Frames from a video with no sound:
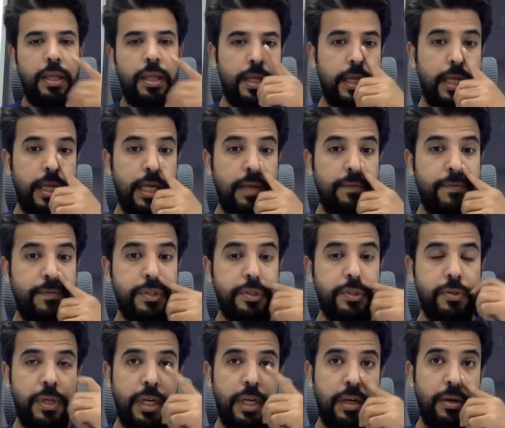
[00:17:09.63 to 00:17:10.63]
a
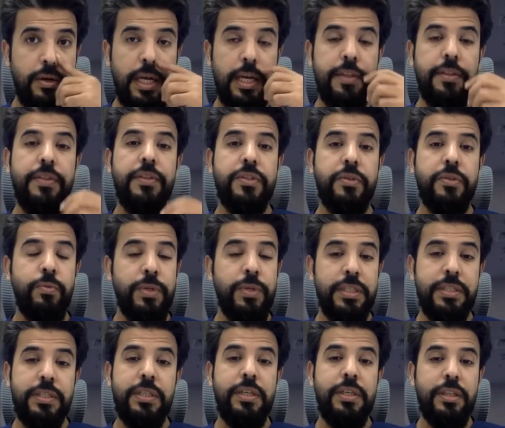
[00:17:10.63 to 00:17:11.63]
fistula, and this we
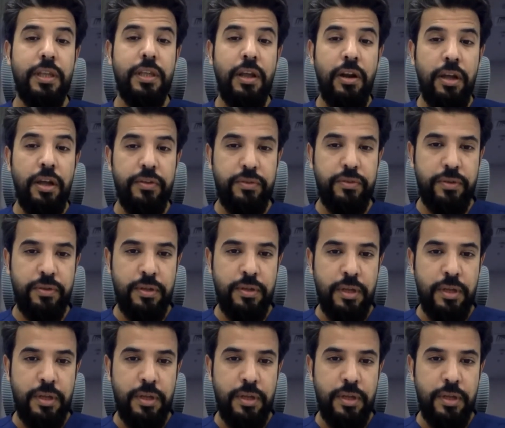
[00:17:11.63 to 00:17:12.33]
see it a lot.